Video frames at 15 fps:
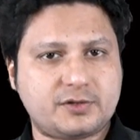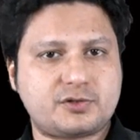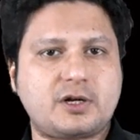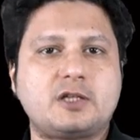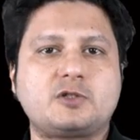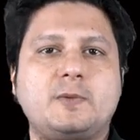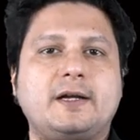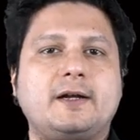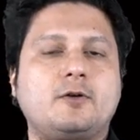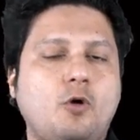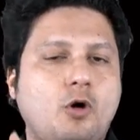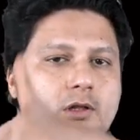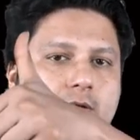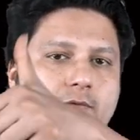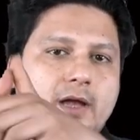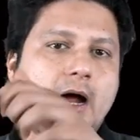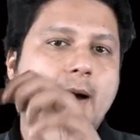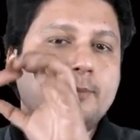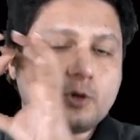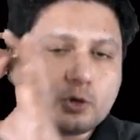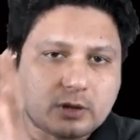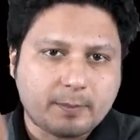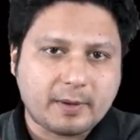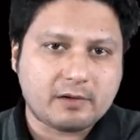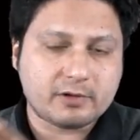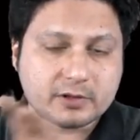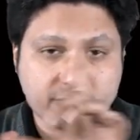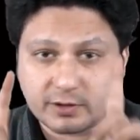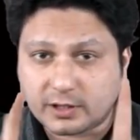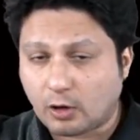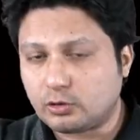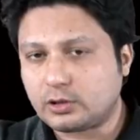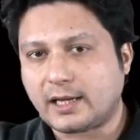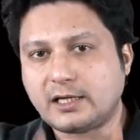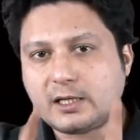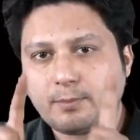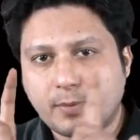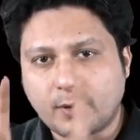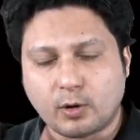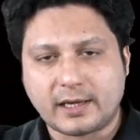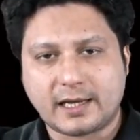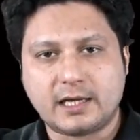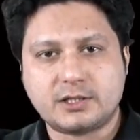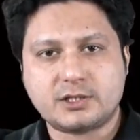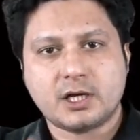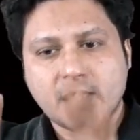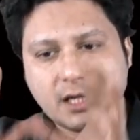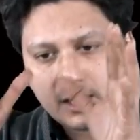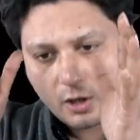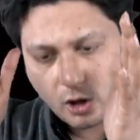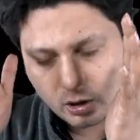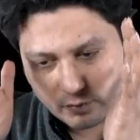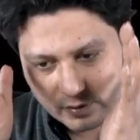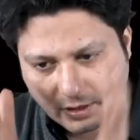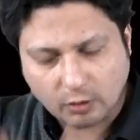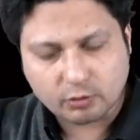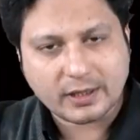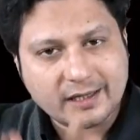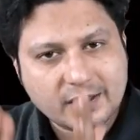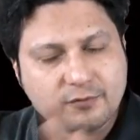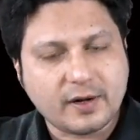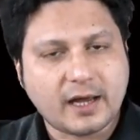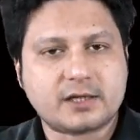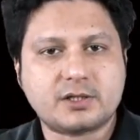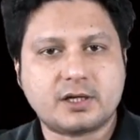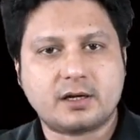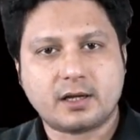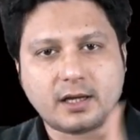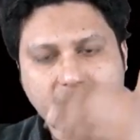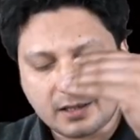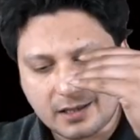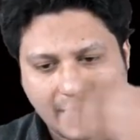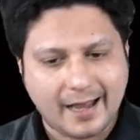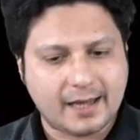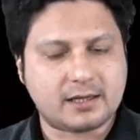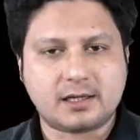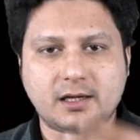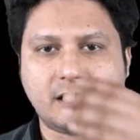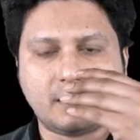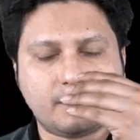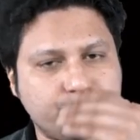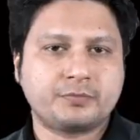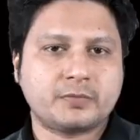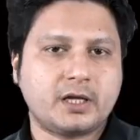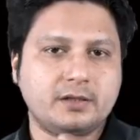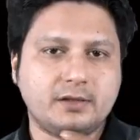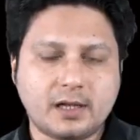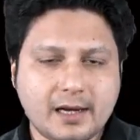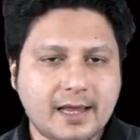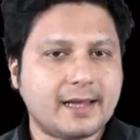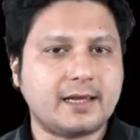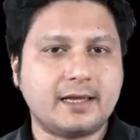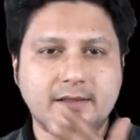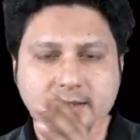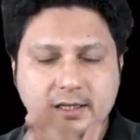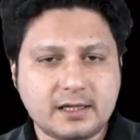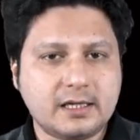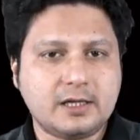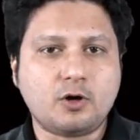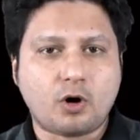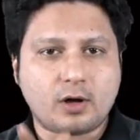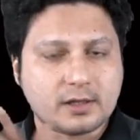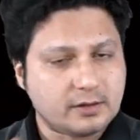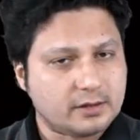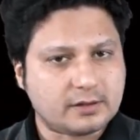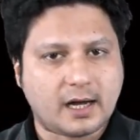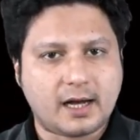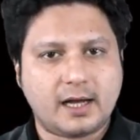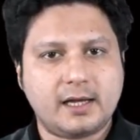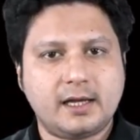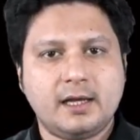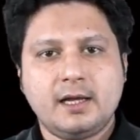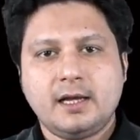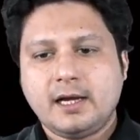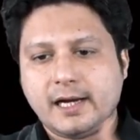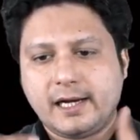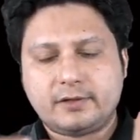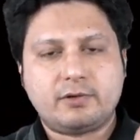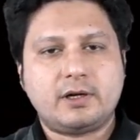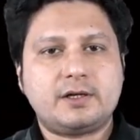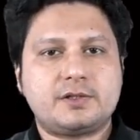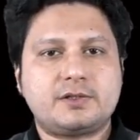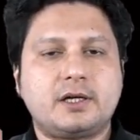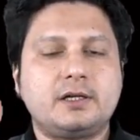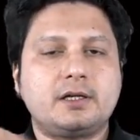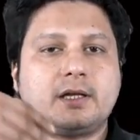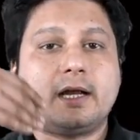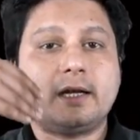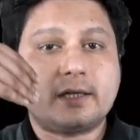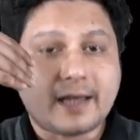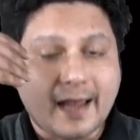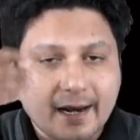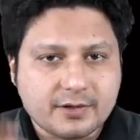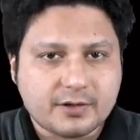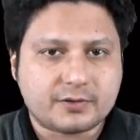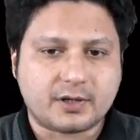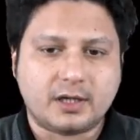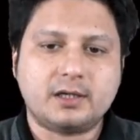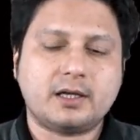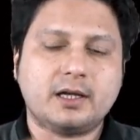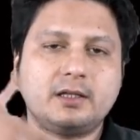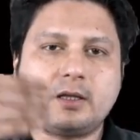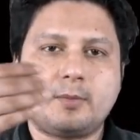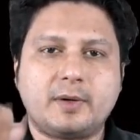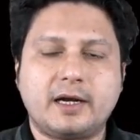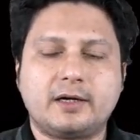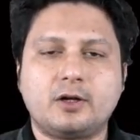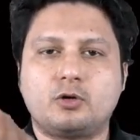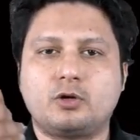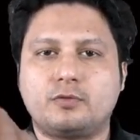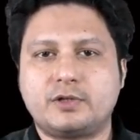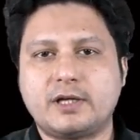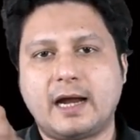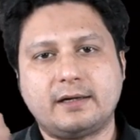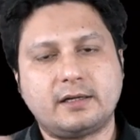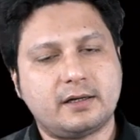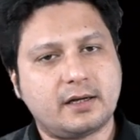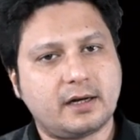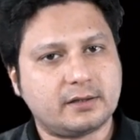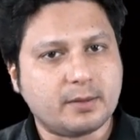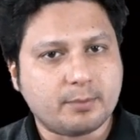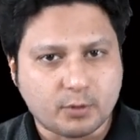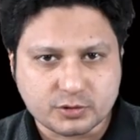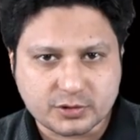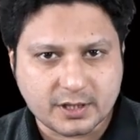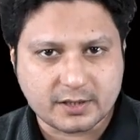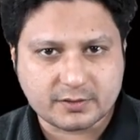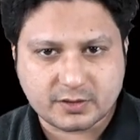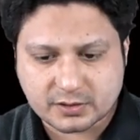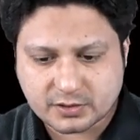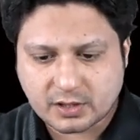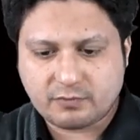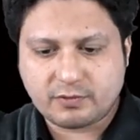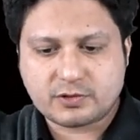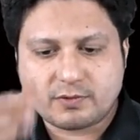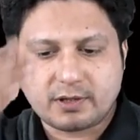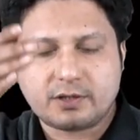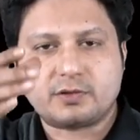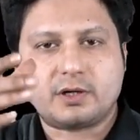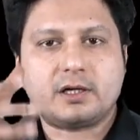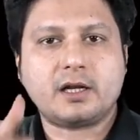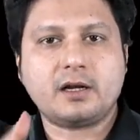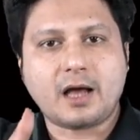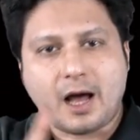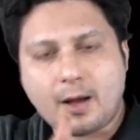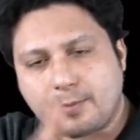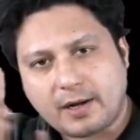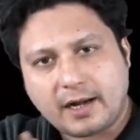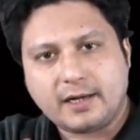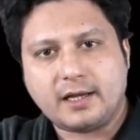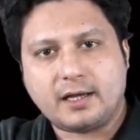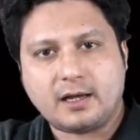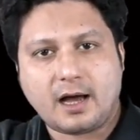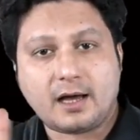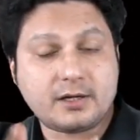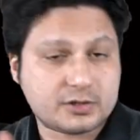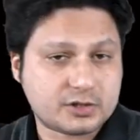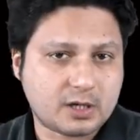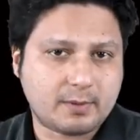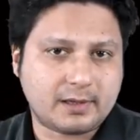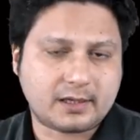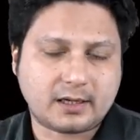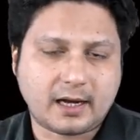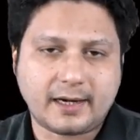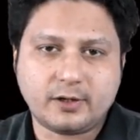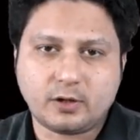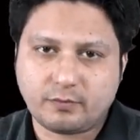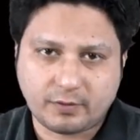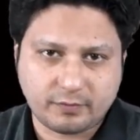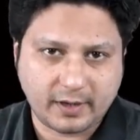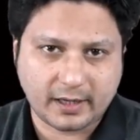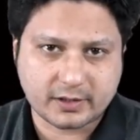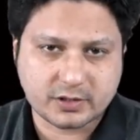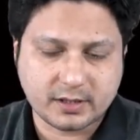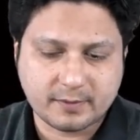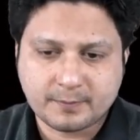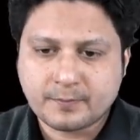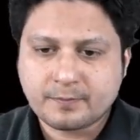is transmitted all the way up to the pelvis without any blockage or without any fracture in the ankle, in the leg, in the knee or in the thigh, it can result in the breakdown of the anterior and the posterior structure, which will result in upriding, unstable kind of a fracture